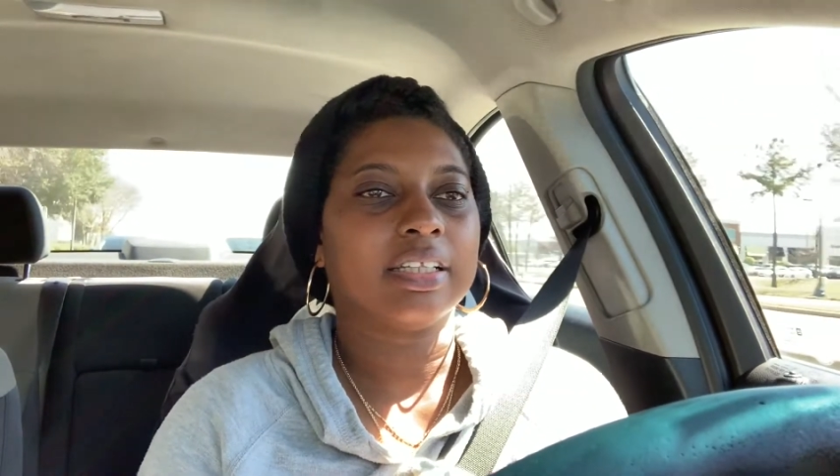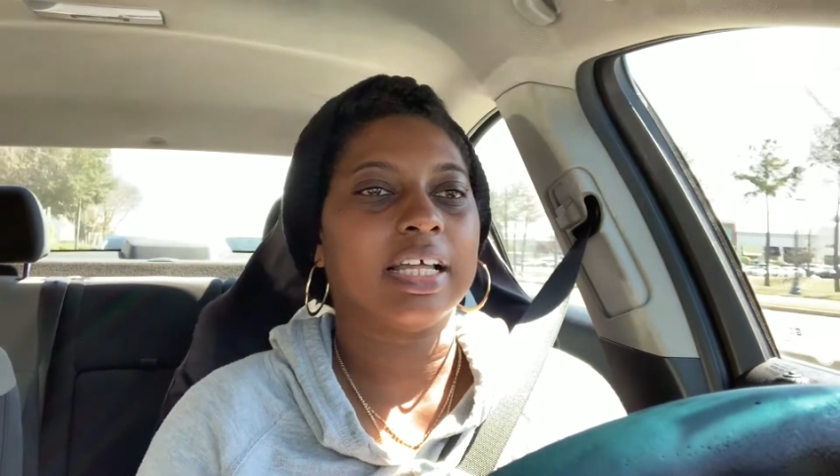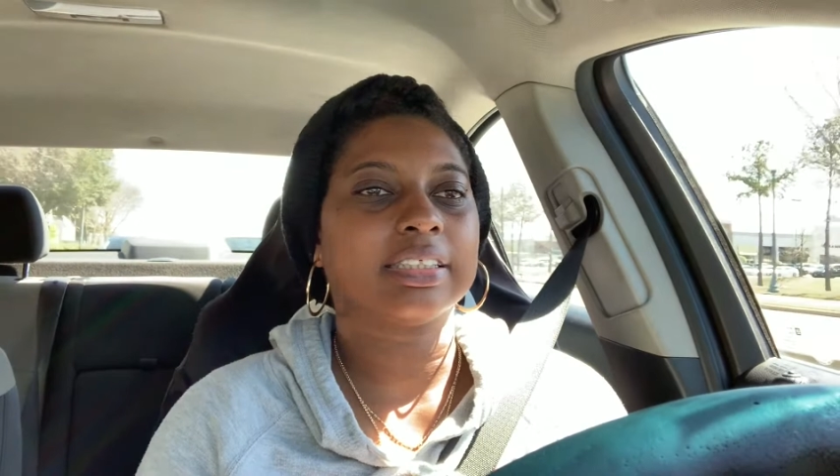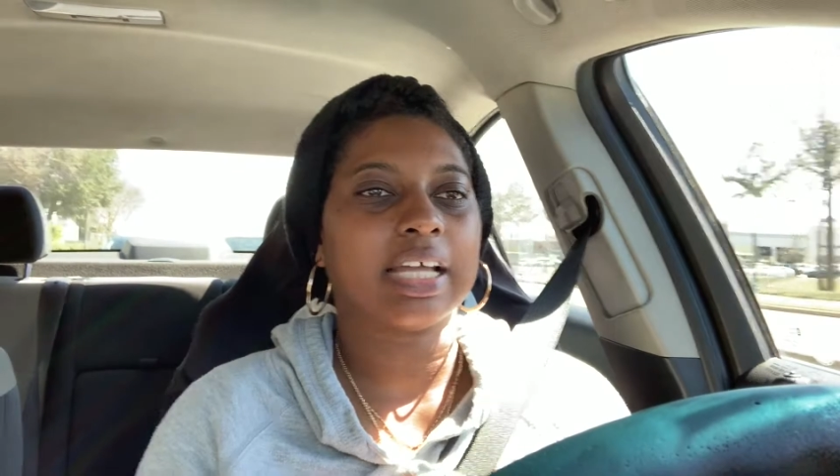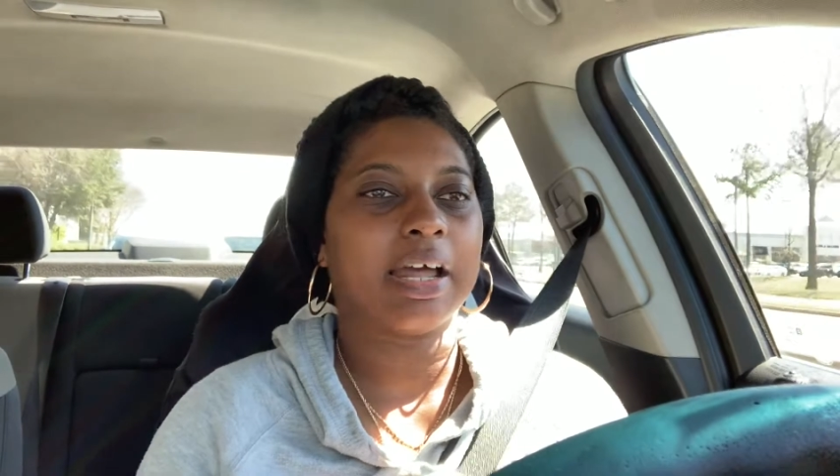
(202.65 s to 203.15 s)

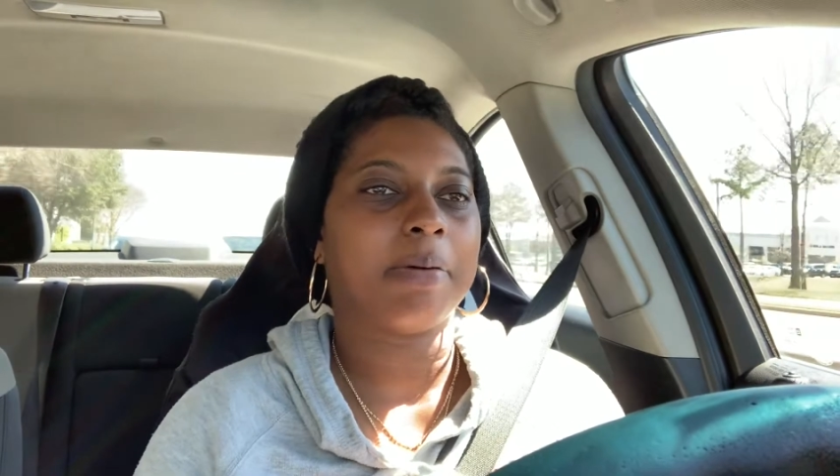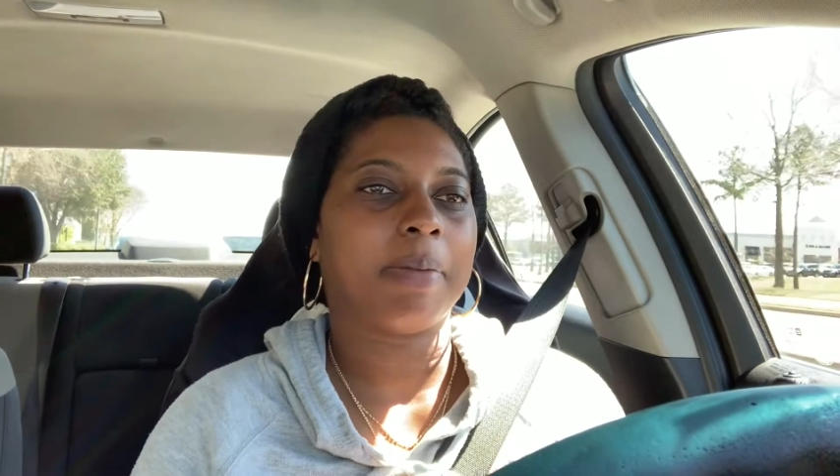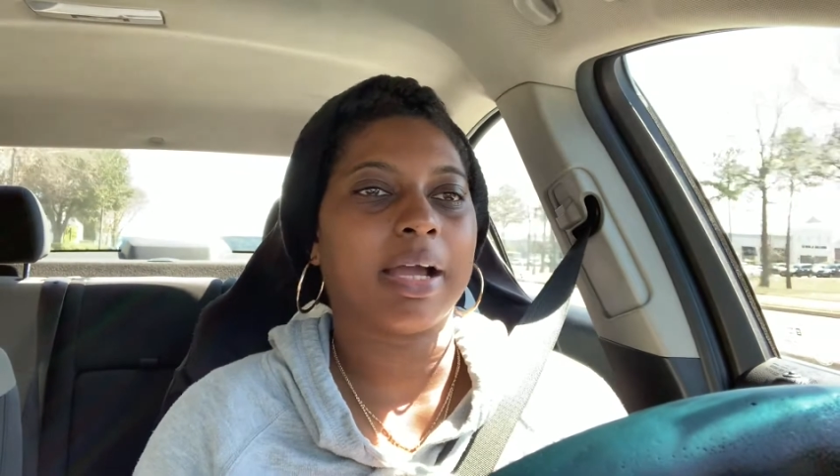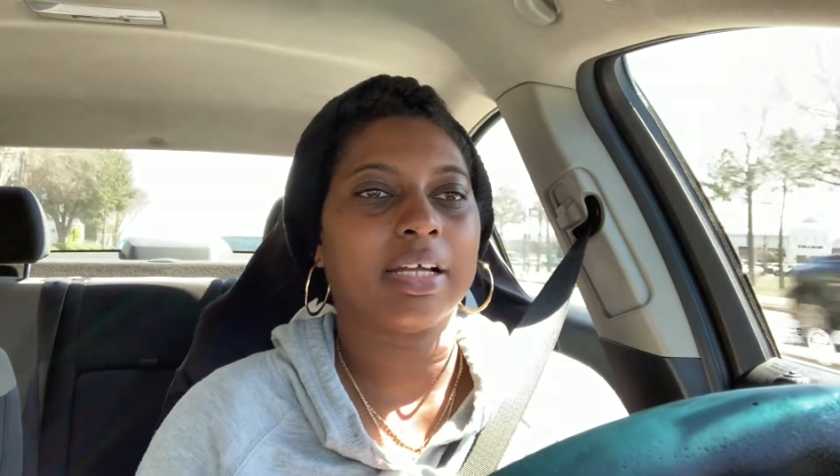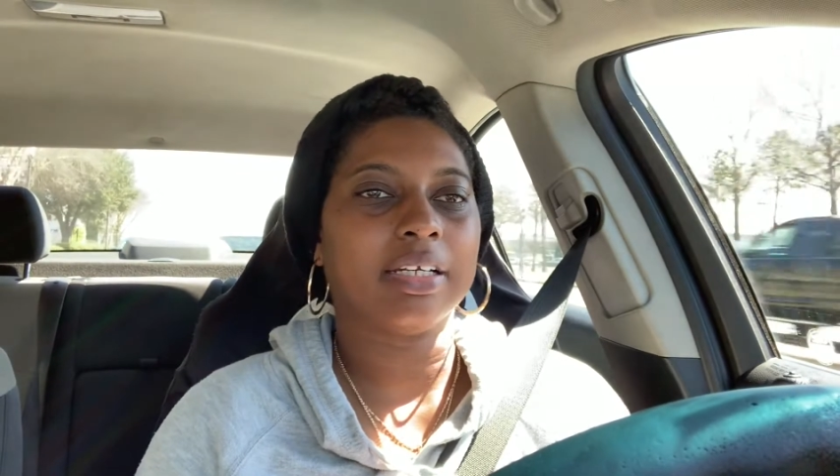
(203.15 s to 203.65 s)
that's kind of
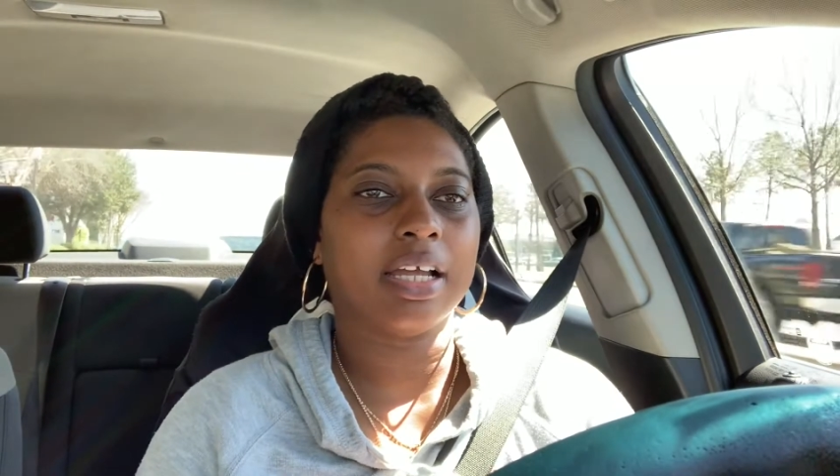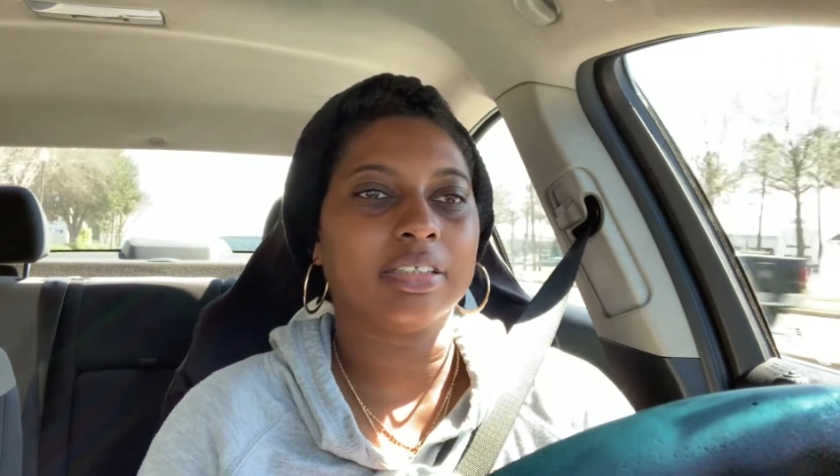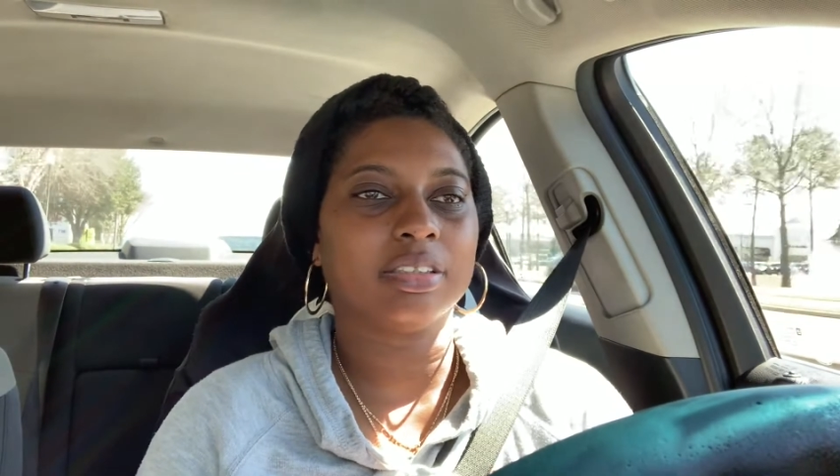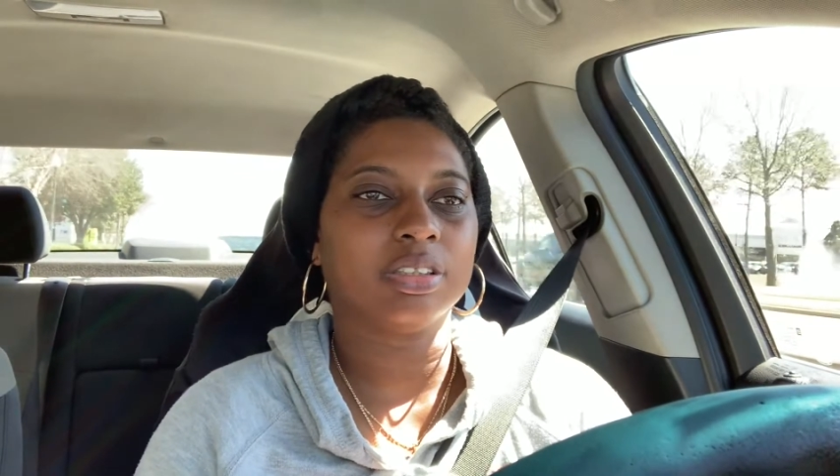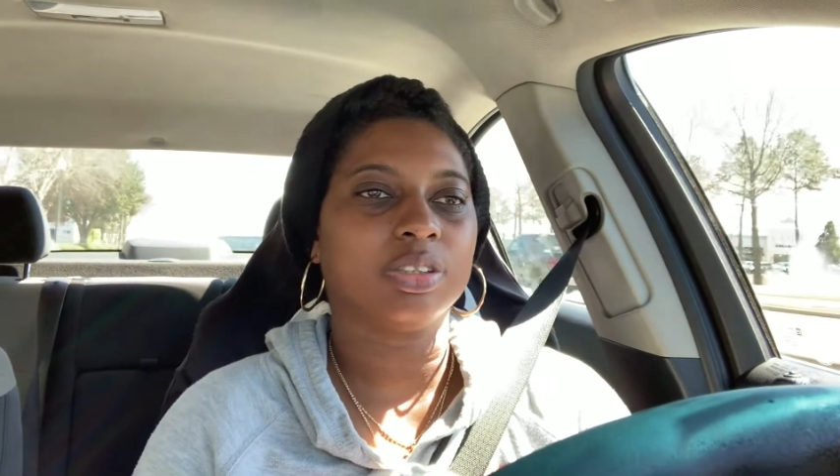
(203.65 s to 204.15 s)
my
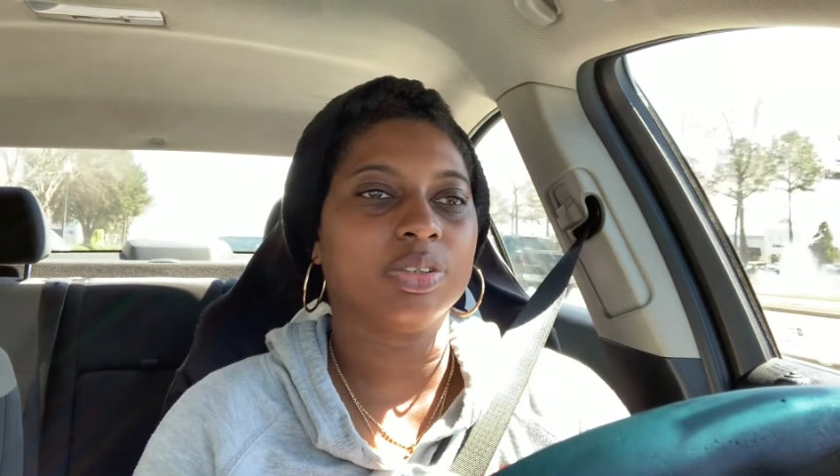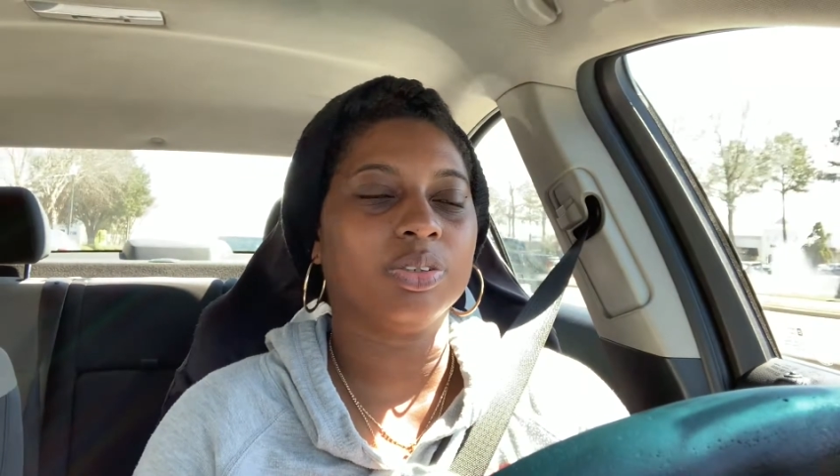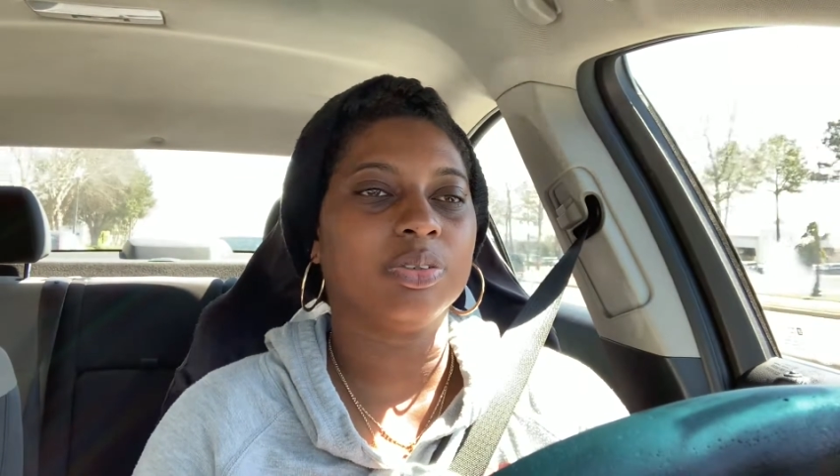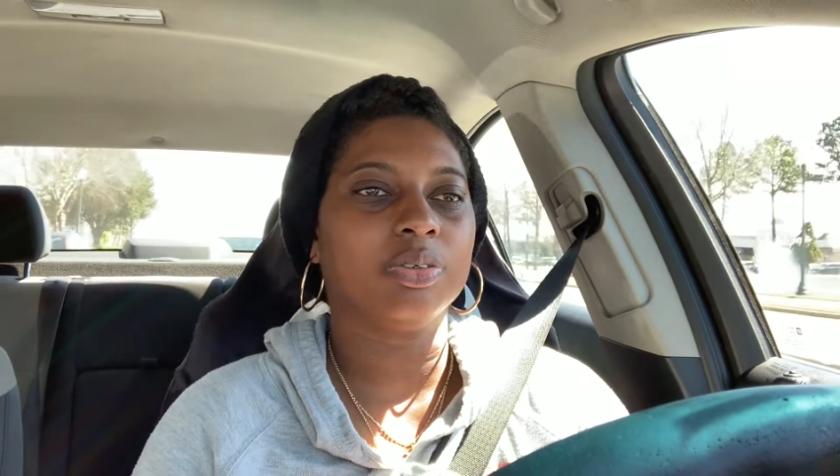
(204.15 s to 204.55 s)
connection to